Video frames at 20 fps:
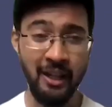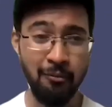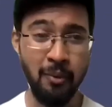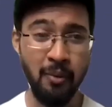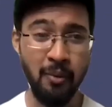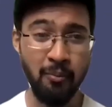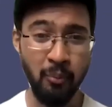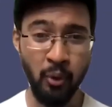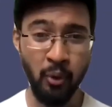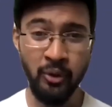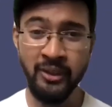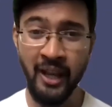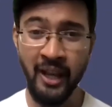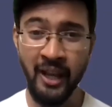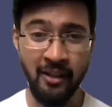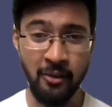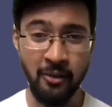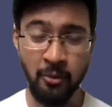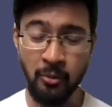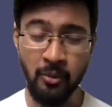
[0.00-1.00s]
we both
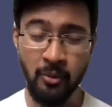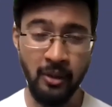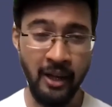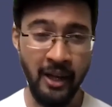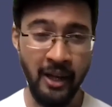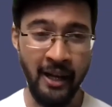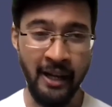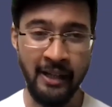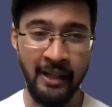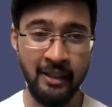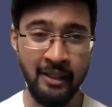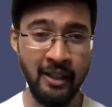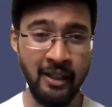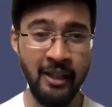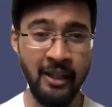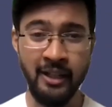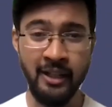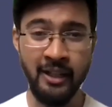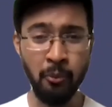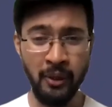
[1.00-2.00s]
can do, and
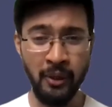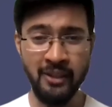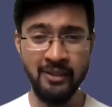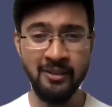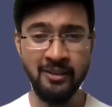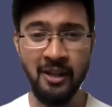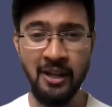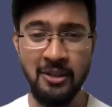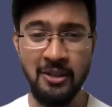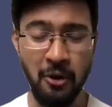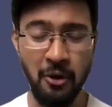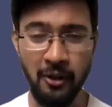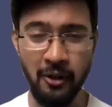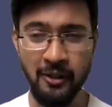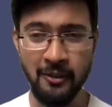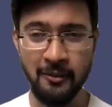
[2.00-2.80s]
click a quick screenshot.